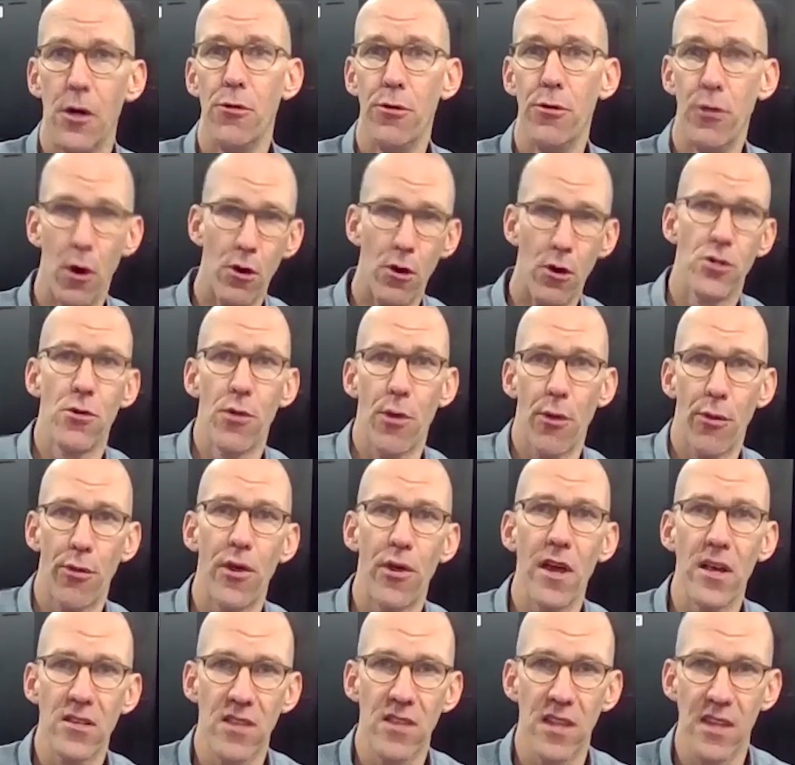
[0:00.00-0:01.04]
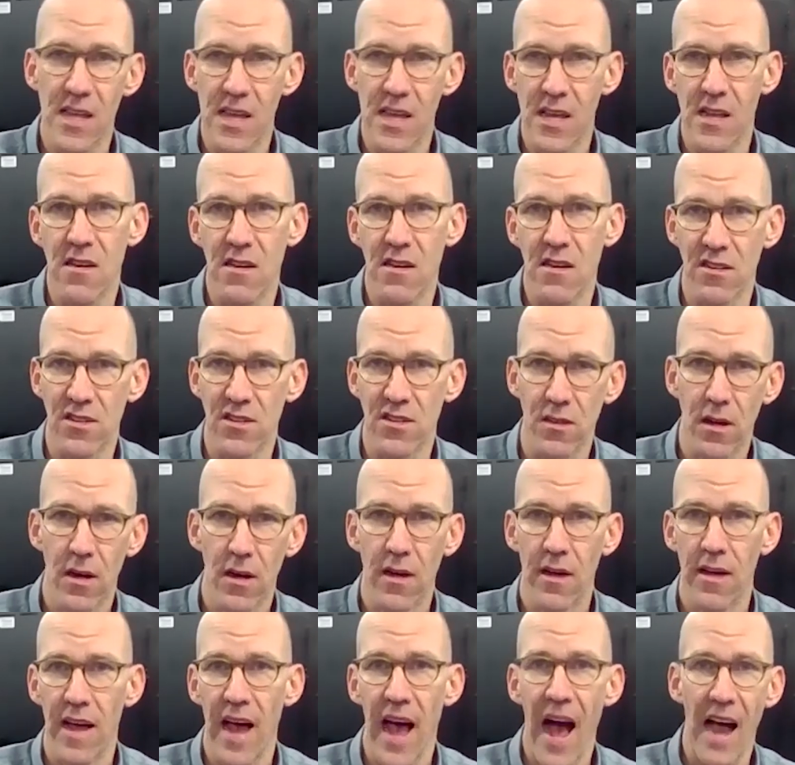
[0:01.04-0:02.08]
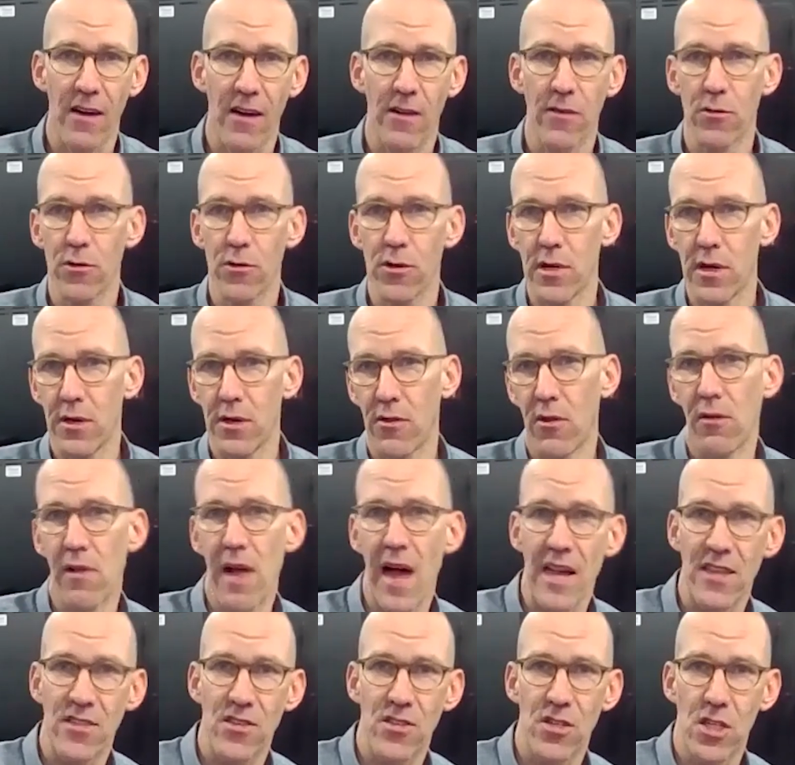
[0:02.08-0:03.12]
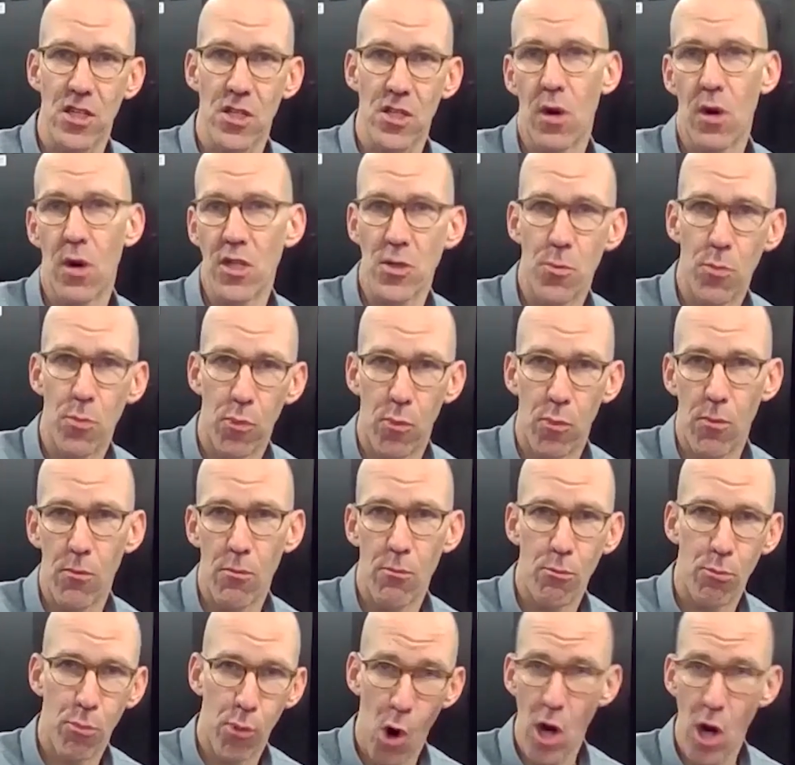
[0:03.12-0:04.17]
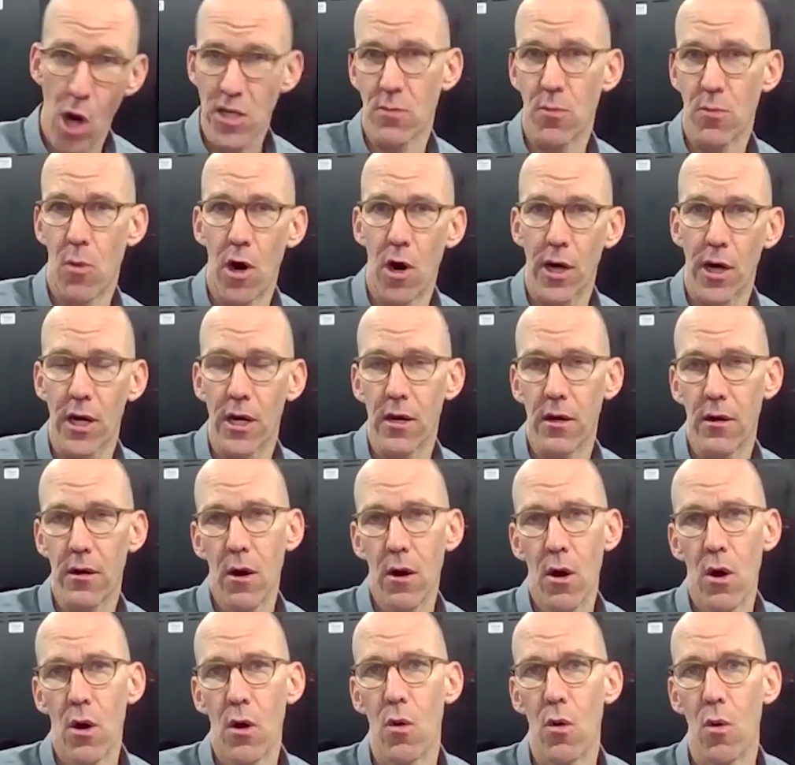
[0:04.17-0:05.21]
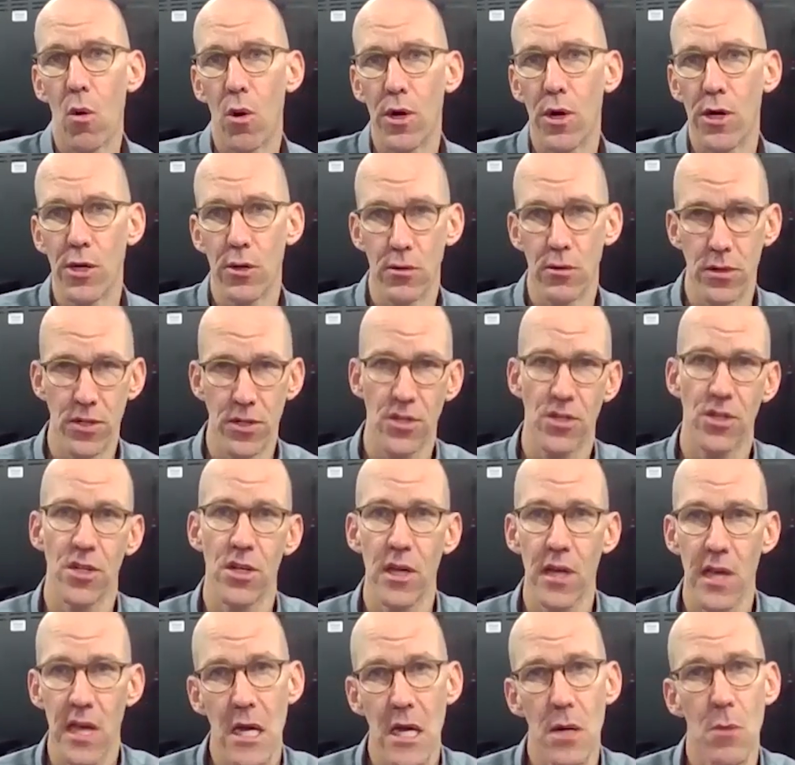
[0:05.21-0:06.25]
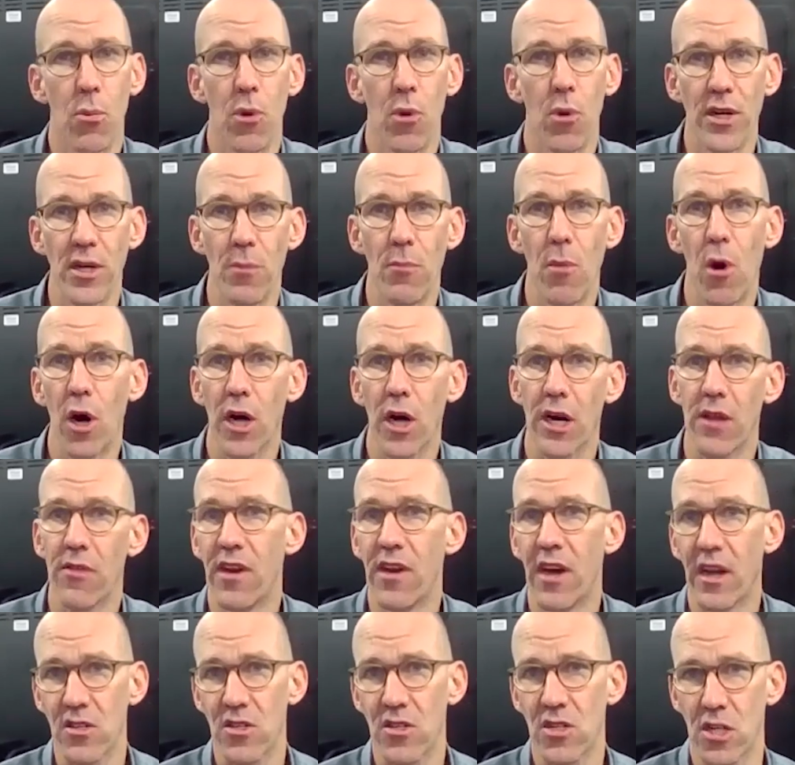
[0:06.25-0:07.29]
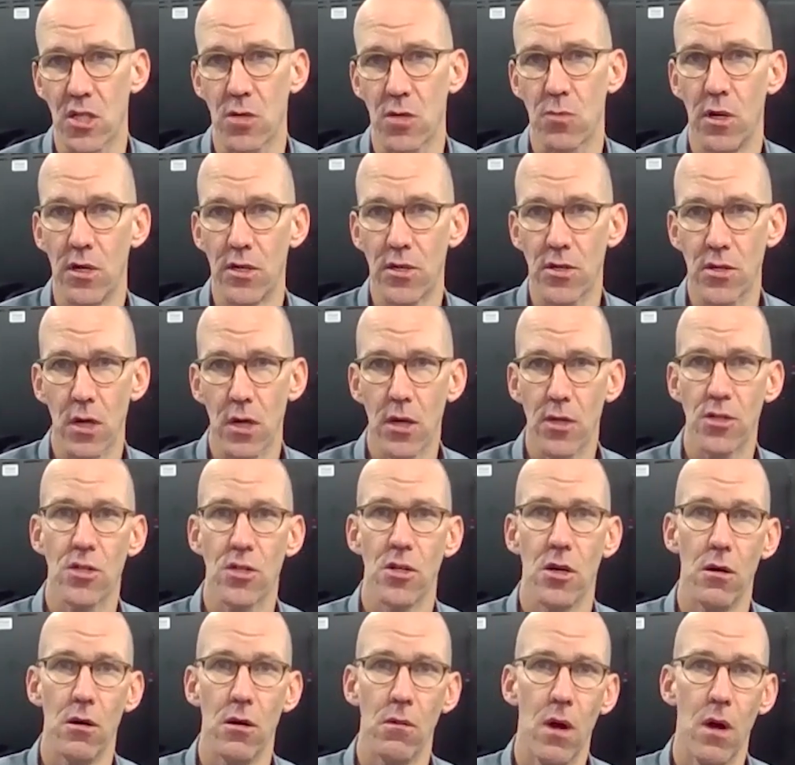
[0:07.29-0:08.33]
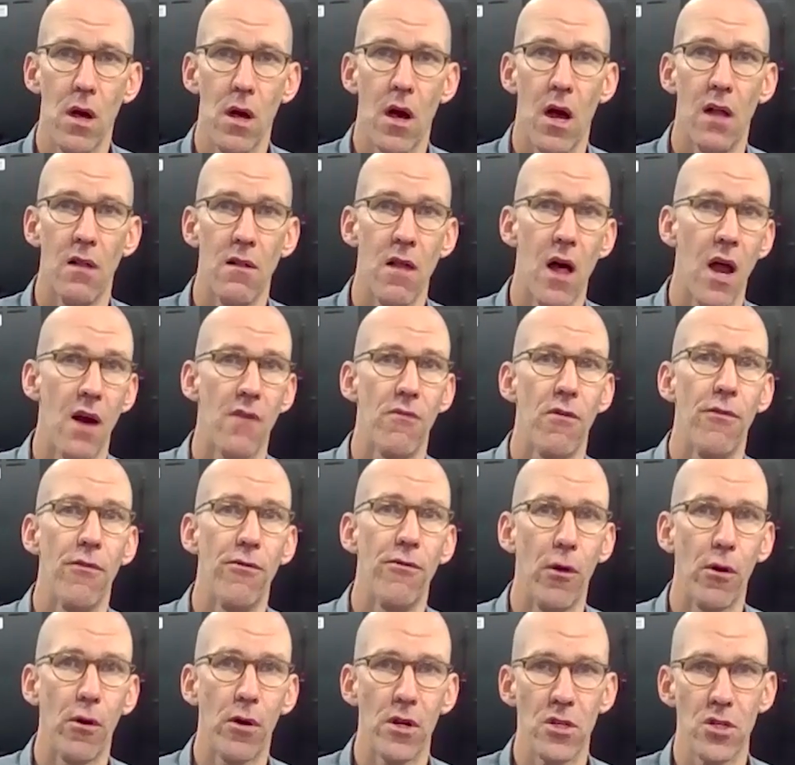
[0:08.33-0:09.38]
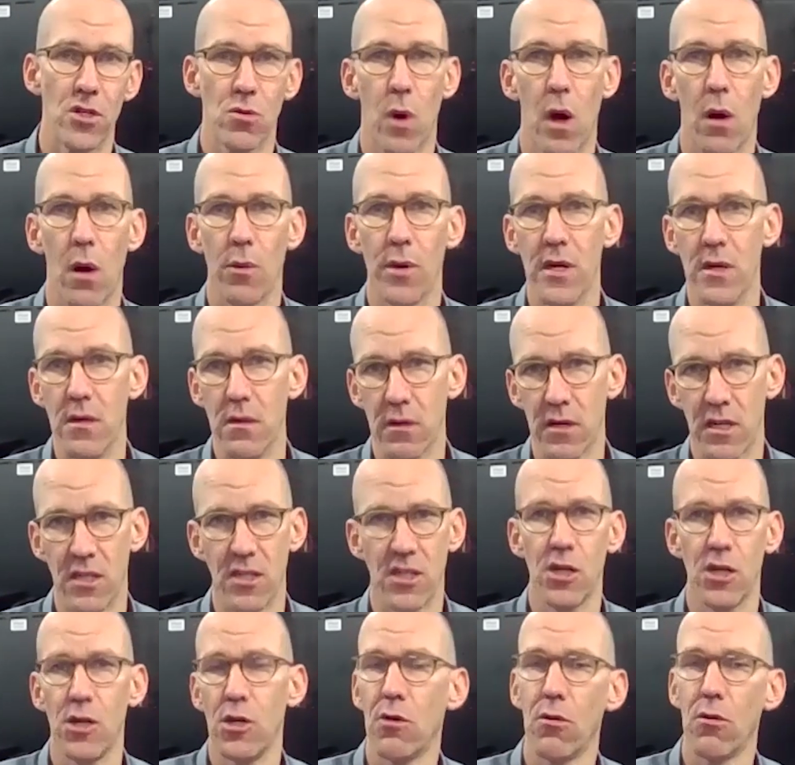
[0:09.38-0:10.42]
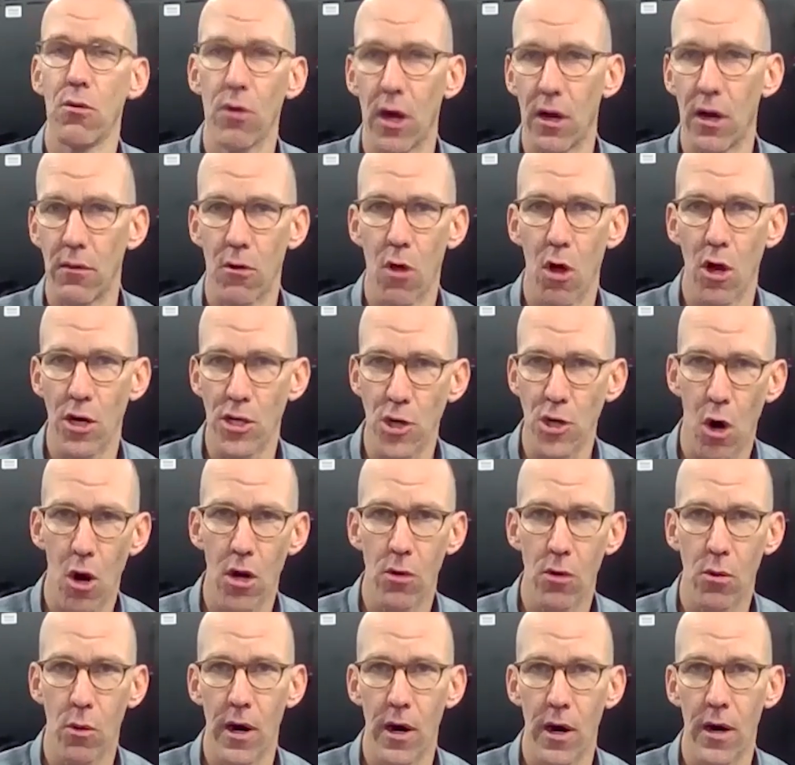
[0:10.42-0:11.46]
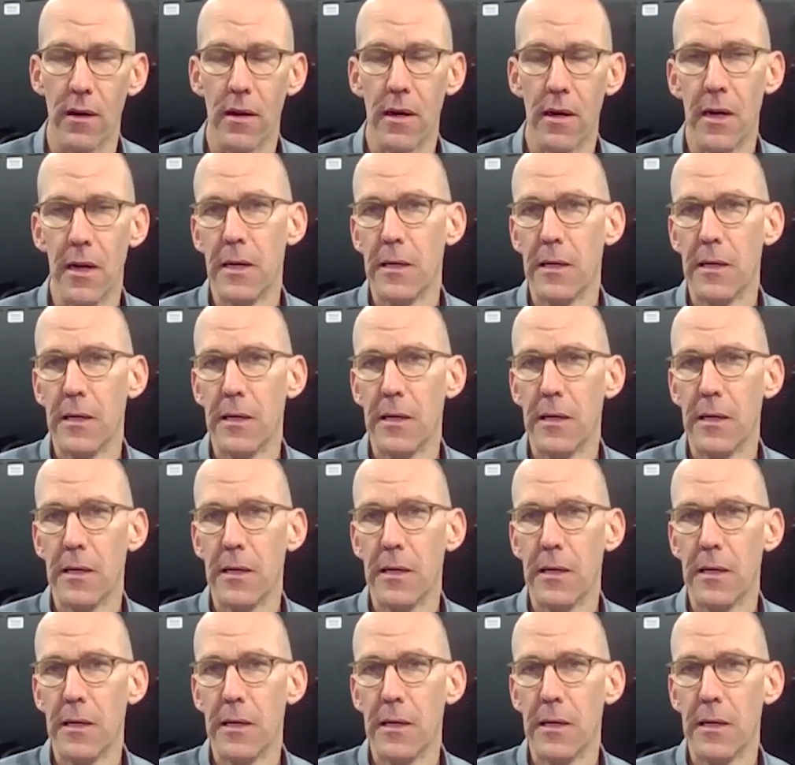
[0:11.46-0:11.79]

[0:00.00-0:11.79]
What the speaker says: Those are the things that Eaton is actively, in the last 6 months, brought to market, or you'll see Eaton bring to market in the next 6 months. So a lot of our focus, while we continue to launch hardware,